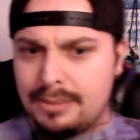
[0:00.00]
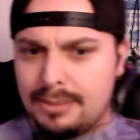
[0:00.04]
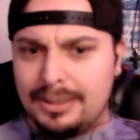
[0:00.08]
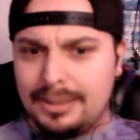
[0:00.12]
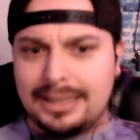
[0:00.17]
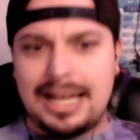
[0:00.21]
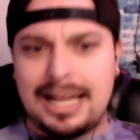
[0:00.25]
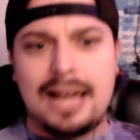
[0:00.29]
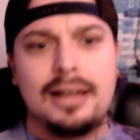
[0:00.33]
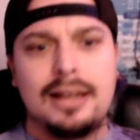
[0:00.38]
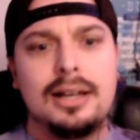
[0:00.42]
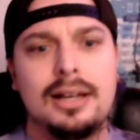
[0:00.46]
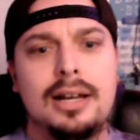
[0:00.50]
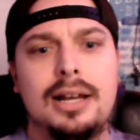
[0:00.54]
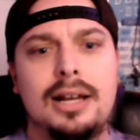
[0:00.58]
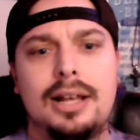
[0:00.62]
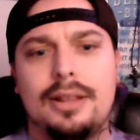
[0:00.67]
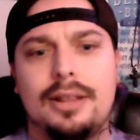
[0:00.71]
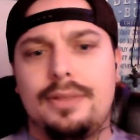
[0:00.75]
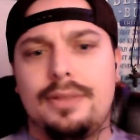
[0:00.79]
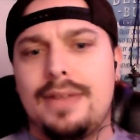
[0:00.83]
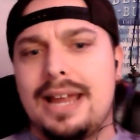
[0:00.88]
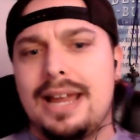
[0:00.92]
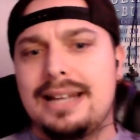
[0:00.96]
like that,
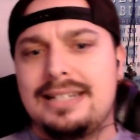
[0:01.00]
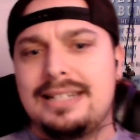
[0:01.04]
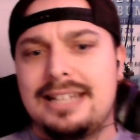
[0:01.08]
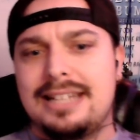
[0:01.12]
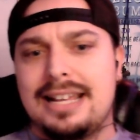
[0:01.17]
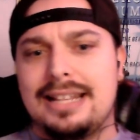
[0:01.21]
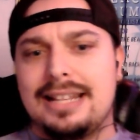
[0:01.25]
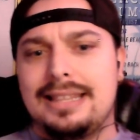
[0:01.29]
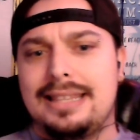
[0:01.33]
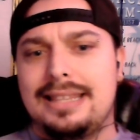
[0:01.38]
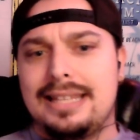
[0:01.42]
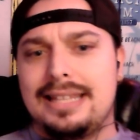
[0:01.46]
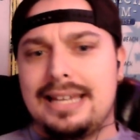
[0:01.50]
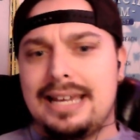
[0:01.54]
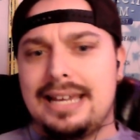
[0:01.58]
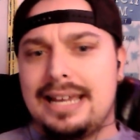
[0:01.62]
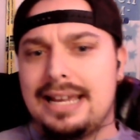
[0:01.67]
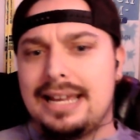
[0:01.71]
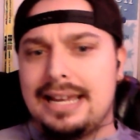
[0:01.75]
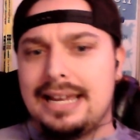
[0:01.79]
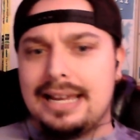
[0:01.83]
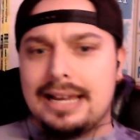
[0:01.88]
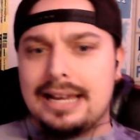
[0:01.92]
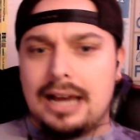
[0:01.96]
they did
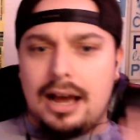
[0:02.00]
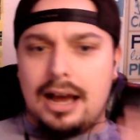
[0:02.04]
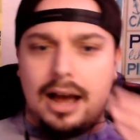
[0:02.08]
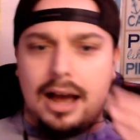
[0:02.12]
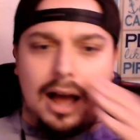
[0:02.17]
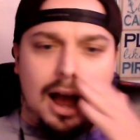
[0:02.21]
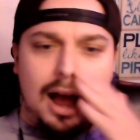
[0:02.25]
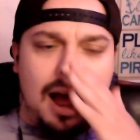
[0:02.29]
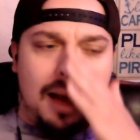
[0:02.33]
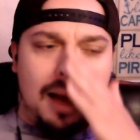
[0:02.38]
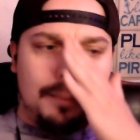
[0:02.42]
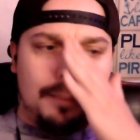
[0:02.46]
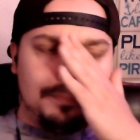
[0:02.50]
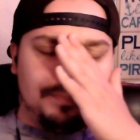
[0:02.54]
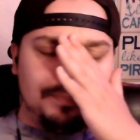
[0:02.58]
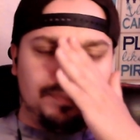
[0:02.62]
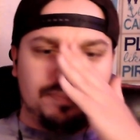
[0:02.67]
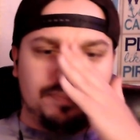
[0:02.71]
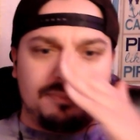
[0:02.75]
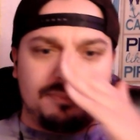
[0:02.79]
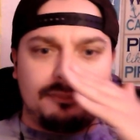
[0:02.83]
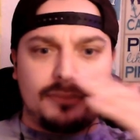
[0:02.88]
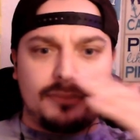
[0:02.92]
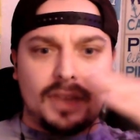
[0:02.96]
the
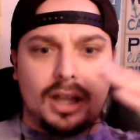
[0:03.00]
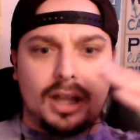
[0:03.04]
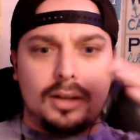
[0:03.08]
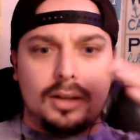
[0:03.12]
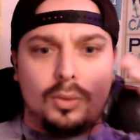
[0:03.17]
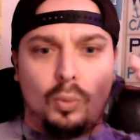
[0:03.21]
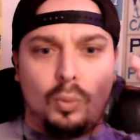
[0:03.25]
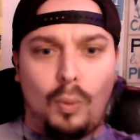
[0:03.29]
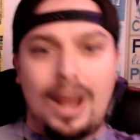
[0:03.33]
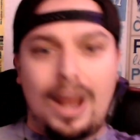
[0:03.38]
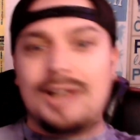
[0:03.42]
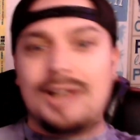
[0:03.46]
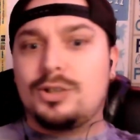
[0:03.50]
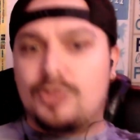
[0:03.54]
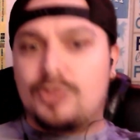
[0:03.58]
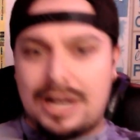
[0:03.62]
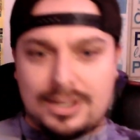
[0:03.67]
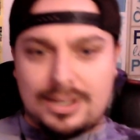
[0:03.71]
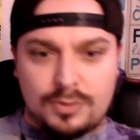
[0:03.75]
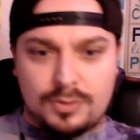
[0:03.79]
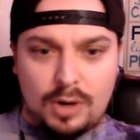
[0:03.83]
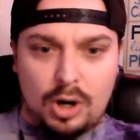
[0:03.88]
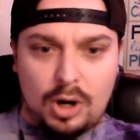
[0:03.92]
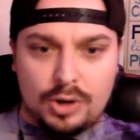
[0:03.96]
wet
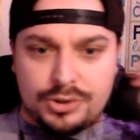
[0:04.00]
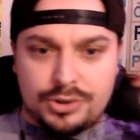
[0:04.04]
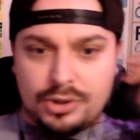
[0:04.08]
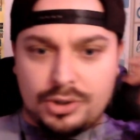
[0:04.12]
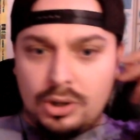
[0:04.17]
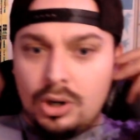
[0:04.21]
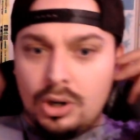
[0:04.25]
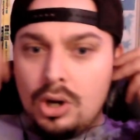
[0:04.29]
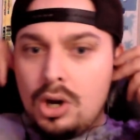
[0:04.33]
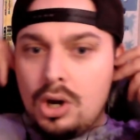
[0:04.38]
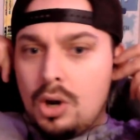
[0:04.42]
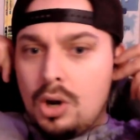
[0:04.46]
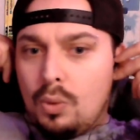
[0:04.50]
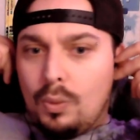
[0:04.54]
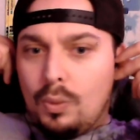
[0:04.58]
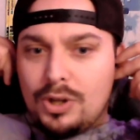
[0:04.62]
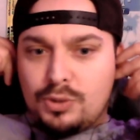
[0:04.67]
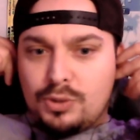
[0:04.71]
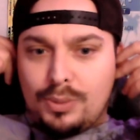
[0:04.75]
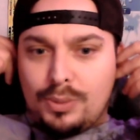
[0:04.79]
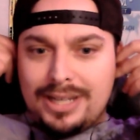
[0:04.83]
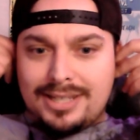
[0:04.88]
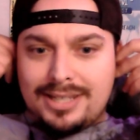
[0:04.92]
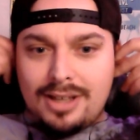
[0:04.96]
dress rehearsal,
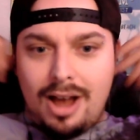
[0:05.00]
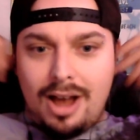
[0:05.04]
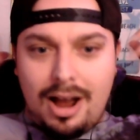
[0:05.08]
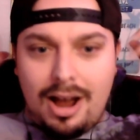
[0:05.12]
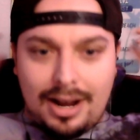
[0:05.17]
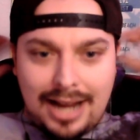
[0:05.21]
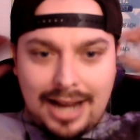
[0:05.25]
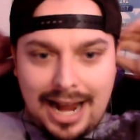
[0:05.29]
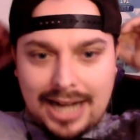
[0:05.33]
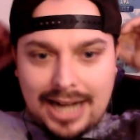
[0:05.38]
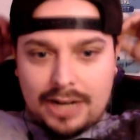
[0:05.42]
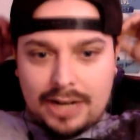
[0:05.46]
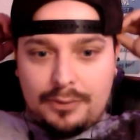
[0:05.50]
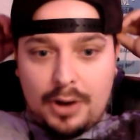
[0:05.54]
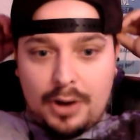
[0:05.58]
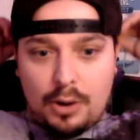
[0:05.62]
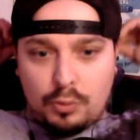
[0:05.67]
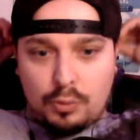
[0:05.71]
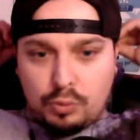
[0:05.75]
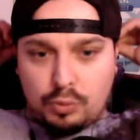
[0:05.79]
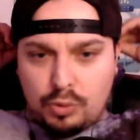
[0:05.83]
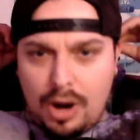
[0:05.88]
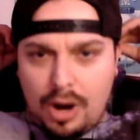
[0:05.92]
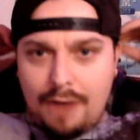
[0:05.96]
which we saw kind of a
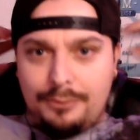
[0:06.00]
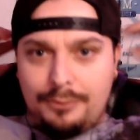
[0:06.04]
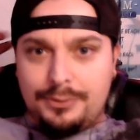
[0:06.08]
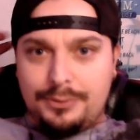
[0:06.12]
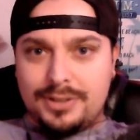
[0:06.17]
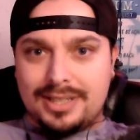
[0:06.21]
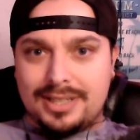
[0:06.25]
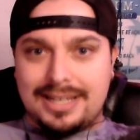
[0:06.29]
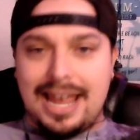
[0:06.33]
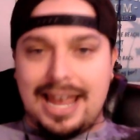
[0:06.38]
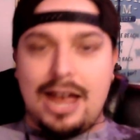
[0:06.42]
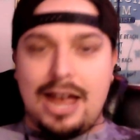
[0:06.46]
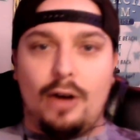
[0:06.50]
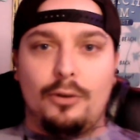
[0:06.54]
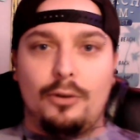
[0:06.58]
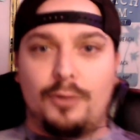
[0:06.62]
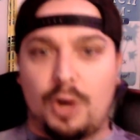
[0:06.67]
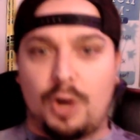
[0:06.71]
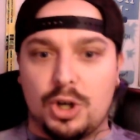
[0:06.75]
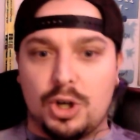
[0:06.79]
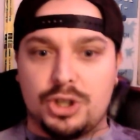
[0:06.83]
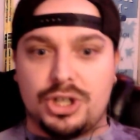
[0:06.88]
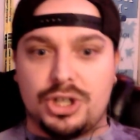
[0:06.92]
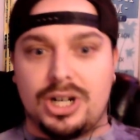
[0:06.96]
rough scale
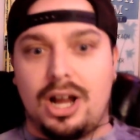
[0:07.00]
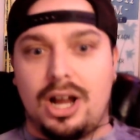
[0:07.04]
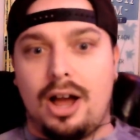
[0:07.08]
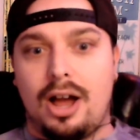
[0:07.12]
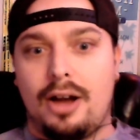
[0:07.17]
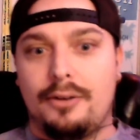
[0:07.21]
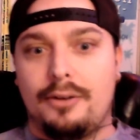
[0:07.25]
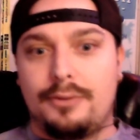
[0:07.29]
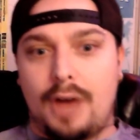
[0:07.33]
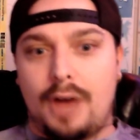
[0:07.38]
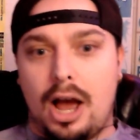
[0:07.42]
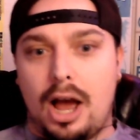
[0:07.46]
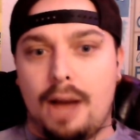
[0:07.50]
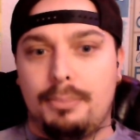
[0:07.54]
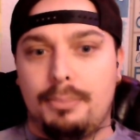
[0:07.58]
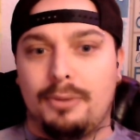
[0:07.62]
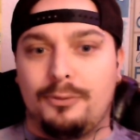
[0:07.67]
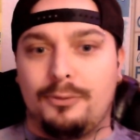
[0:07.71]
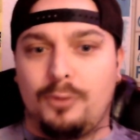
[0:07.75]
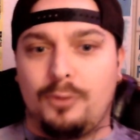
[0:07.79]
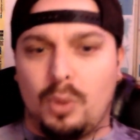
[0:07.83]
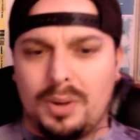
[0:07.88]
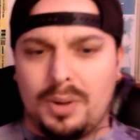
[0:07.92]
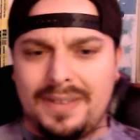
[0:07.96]
version of
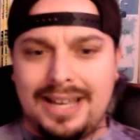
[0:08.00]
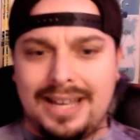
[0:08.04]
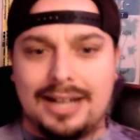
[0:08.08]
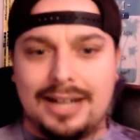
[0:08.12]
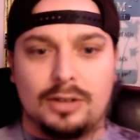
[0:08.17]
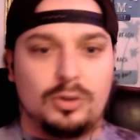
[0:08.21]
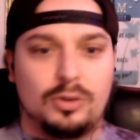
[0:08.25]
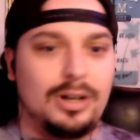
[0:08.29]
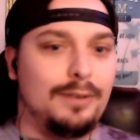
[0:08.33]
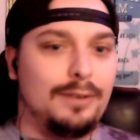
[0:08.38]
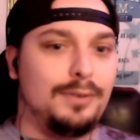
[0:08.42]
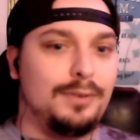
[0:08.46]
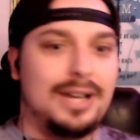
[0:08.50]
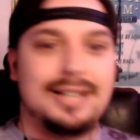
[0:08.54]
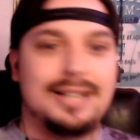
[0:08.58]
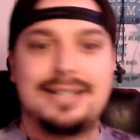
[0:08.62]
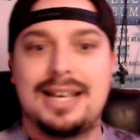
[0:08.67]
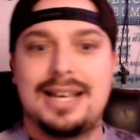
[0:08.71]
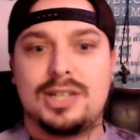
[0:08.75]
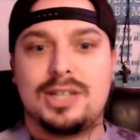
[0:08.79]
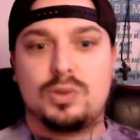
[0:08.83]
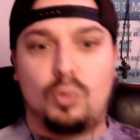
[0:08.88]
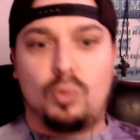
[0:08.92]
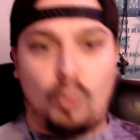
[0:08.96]
before the integrated flight
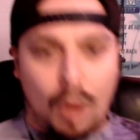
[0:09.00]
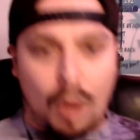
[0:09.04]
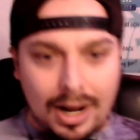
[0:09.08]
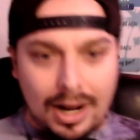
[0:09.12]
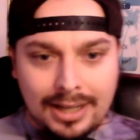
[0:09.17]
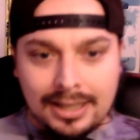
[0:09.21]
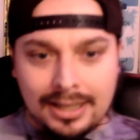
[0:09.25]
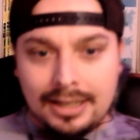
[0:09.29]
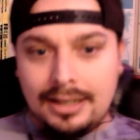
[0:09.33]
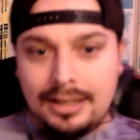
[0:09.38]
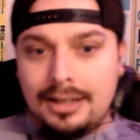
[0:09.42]
test 1.